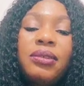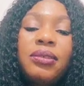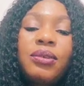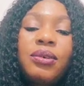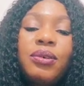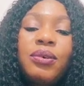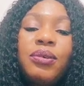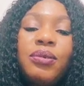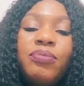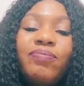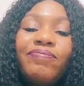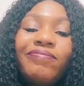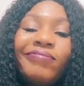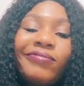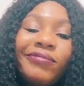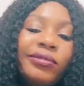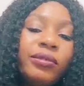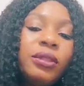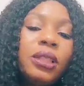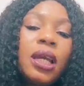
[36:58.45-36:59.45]
So
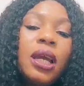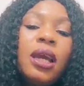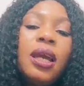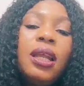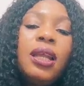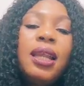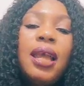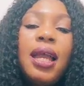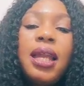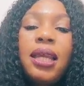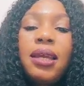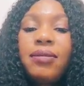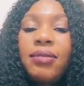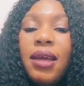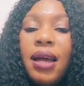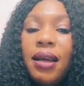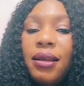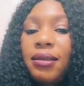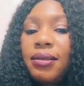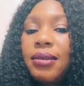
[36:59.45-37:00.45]
let's leave
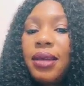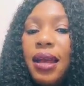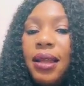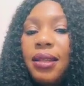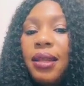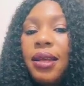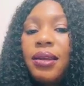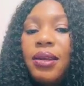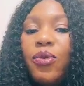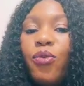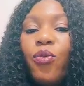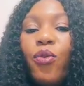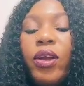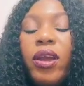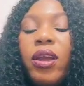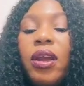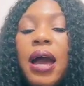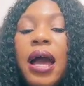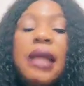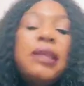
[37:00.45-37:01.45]
that aside
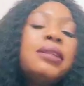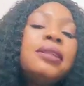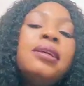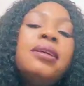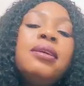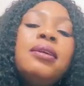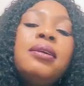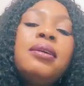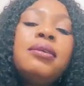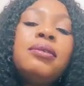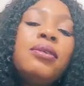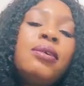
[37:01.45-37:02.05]
anyway. I still